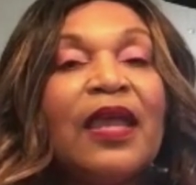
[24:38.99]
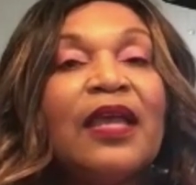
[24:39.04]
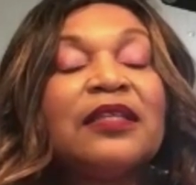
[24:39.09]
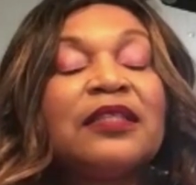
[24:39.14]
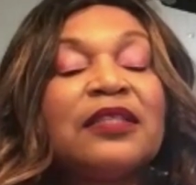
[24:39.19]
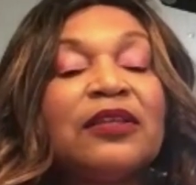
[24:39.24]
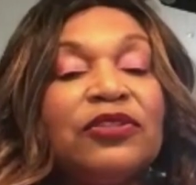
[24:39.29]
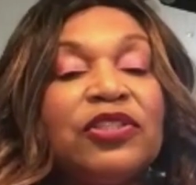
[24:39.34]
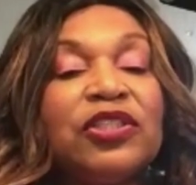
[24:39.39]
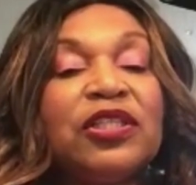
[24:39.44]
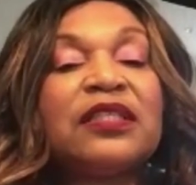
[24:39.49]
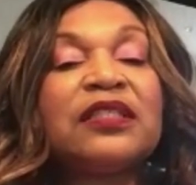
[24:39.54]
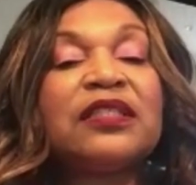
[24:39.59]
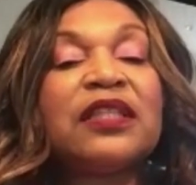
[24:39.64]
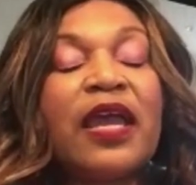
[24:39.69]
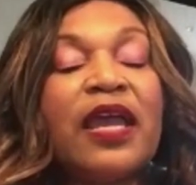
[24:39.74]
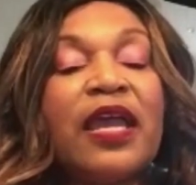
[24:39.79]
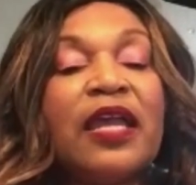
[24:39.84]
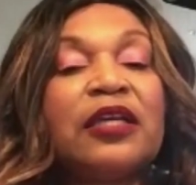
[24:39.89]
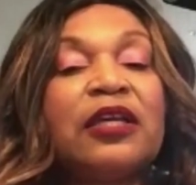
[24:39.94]
So just
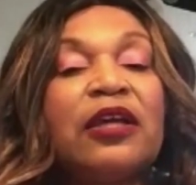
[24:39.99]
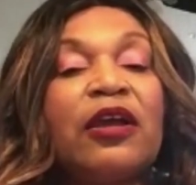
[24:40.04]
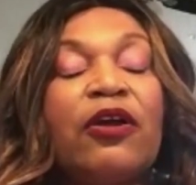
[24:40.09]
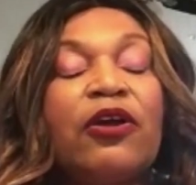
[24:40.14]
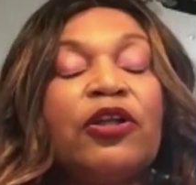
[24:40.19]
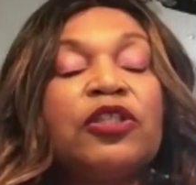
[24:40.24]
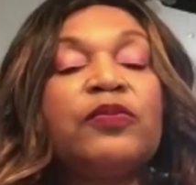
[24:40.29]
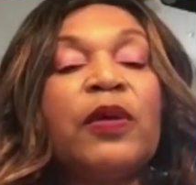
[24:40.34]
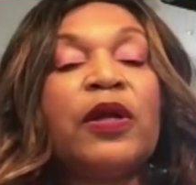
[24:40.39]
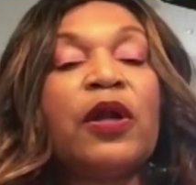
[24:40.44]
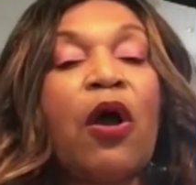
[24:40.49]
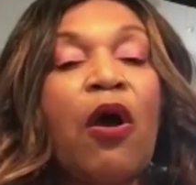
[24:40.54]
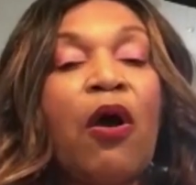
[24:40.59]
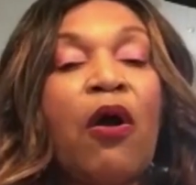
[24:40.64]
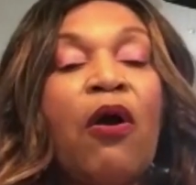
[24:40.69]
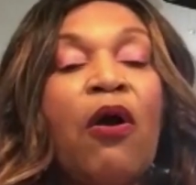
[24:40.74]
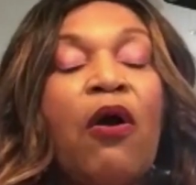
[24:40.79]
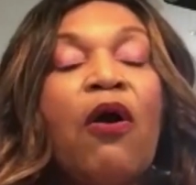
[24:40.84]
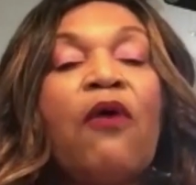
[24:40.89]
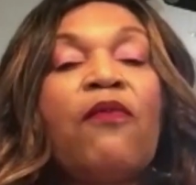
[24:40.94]
stay encouraged, but
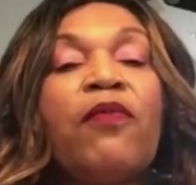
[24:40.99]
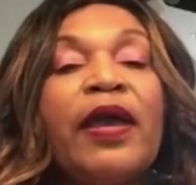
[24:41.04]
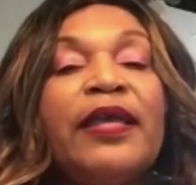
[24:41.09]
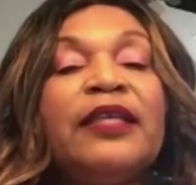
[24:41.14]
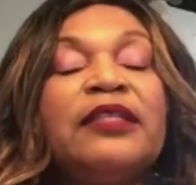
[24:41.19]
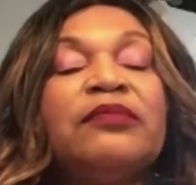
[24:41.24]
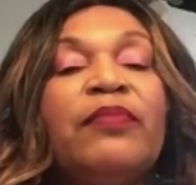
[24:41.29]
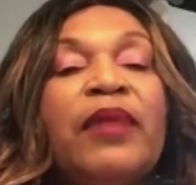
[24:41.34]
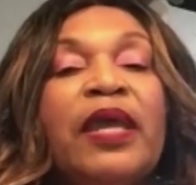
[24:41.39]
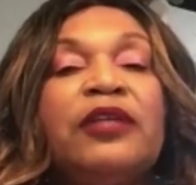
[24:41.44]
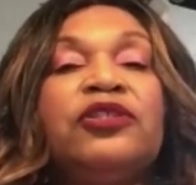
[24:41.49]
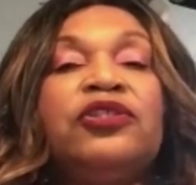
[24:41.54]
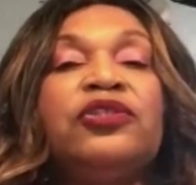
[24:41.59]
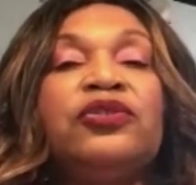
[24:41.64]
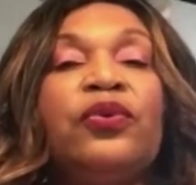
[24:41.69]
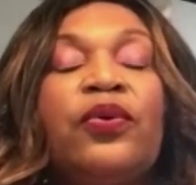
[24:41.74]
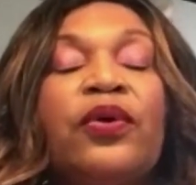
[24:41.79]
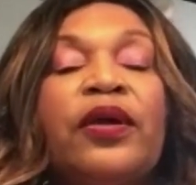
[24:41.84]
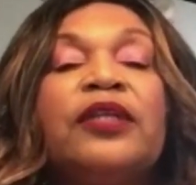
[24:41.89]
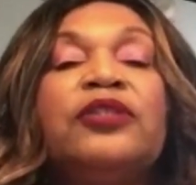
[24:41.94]
always make
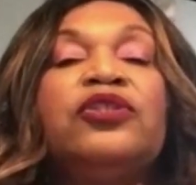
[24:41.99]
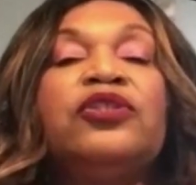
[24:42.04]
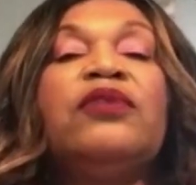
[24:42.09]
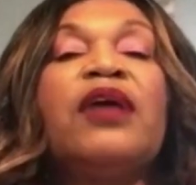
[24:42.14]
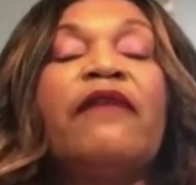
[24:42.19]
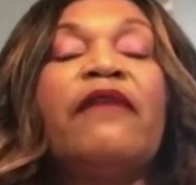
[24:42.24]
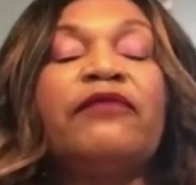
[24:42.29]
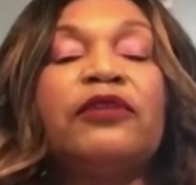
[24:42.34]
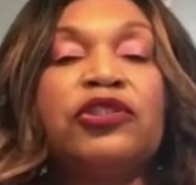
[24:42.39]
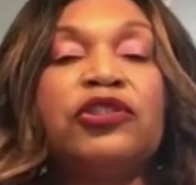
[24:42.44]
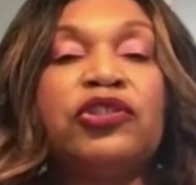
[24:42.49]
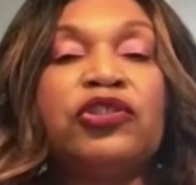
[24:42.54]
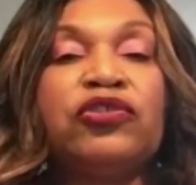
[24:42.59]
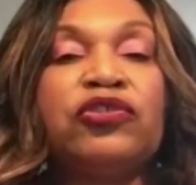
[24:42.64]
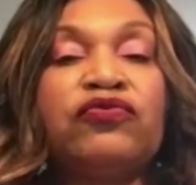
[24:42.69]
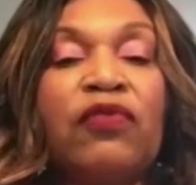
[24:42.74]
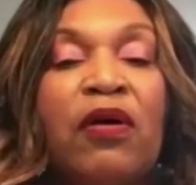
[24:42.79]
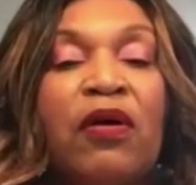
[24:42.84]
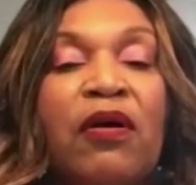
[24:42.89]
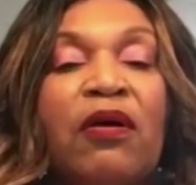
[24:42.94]
sure that you have a
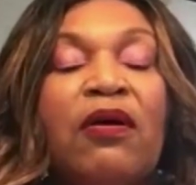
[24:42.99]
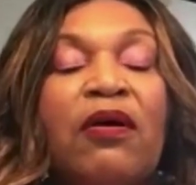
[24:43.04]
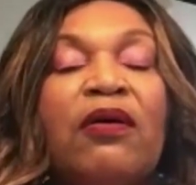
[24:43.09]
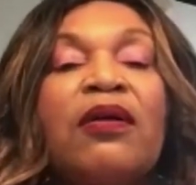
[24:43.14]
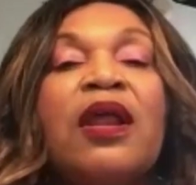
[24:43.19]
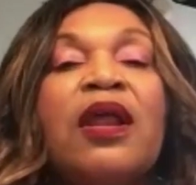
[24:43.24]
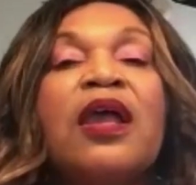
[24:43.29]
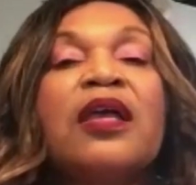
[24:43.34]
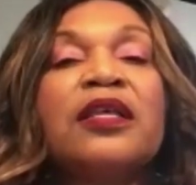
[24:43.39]
strong